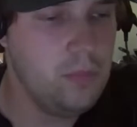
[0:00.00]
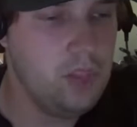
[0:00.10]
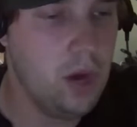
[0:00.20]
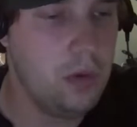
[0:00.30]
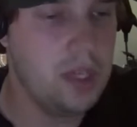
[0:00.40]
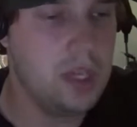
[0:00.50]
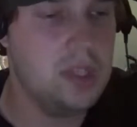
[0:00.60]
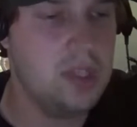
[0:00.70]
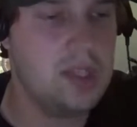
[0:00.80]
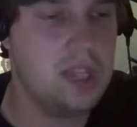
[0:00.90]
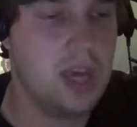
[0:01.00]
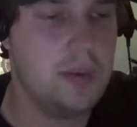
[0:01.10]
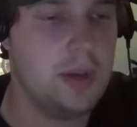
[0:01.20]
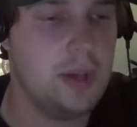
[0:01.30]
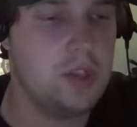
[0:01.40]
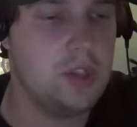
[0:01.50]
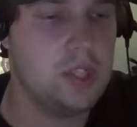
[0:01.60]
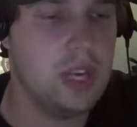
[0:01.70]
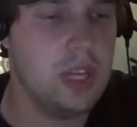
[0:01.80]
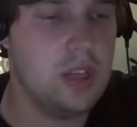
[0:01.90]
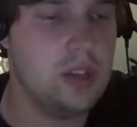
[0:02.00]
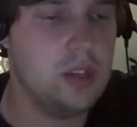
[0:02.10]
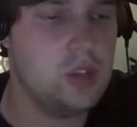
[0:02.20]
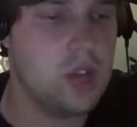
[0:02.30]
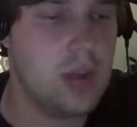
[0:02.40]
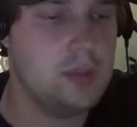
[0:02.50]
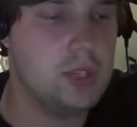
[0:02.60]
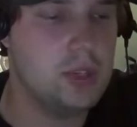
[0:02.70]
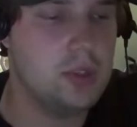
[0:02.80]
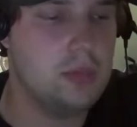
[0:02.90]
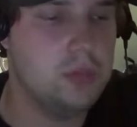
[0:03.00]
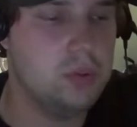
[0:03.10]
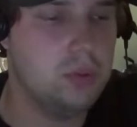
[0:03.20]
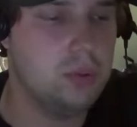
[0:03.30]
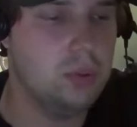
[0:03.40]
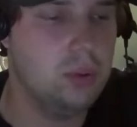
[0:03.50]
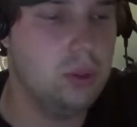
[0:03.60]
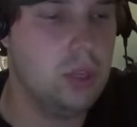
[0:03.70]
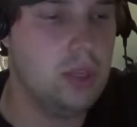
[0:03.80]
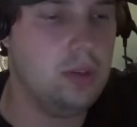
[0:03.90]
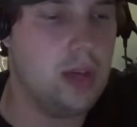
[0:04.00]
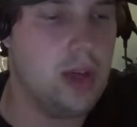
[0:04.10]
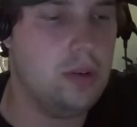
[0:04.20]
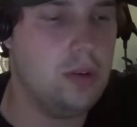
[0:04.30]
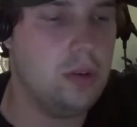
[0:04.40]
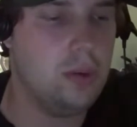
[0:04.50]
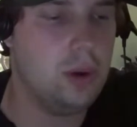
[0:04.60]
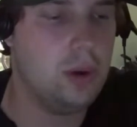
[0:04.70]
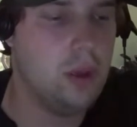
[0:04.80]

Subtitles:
Going into Tampa and just getting the job done completely out of nowhere.